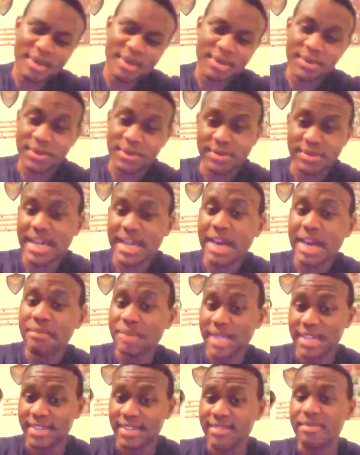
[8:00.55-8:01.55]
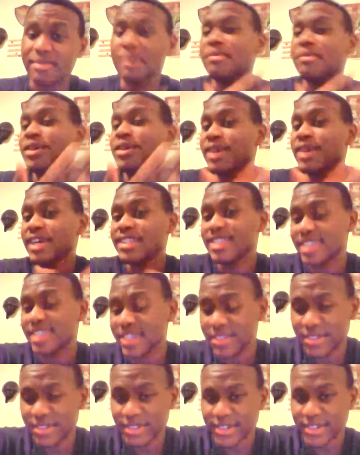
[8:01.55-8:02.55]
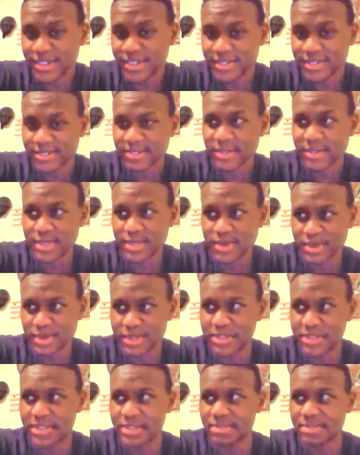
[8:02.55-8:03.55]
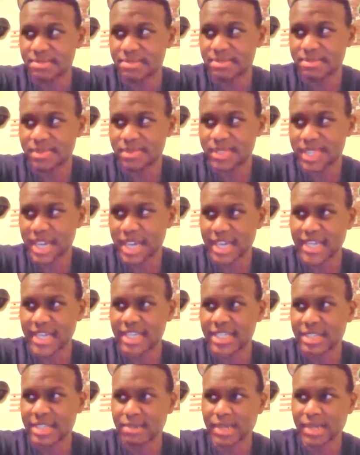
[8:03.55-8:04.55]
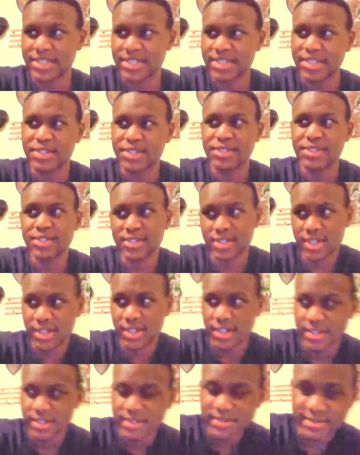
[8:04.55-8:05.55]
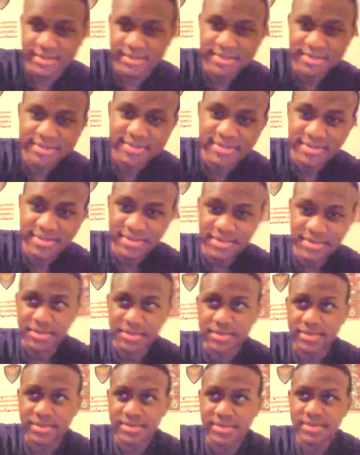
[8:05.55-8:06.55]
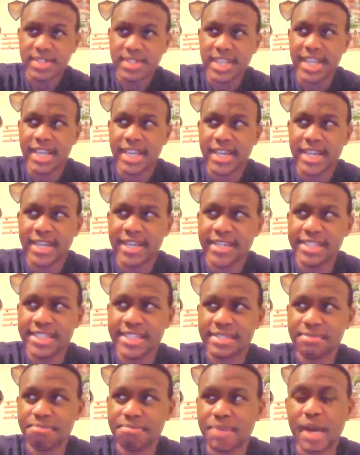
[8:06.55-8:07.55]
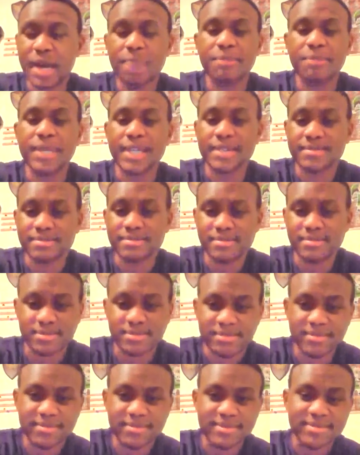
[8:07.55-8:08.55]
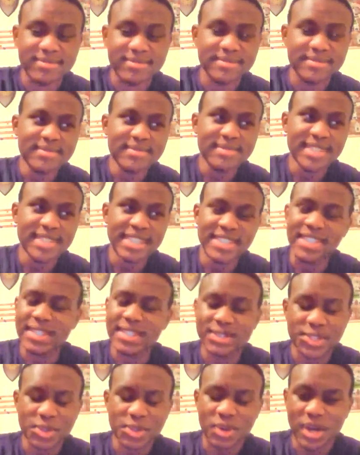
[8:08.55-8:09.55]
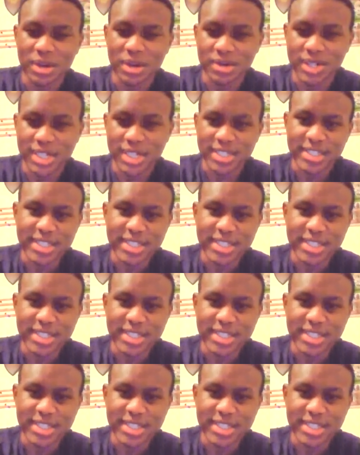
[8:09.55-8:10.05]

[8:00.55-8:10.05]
Well, not me. My mother has another dog, which was technically my sister's dog, and it is Papi. It's a little Chihuahua.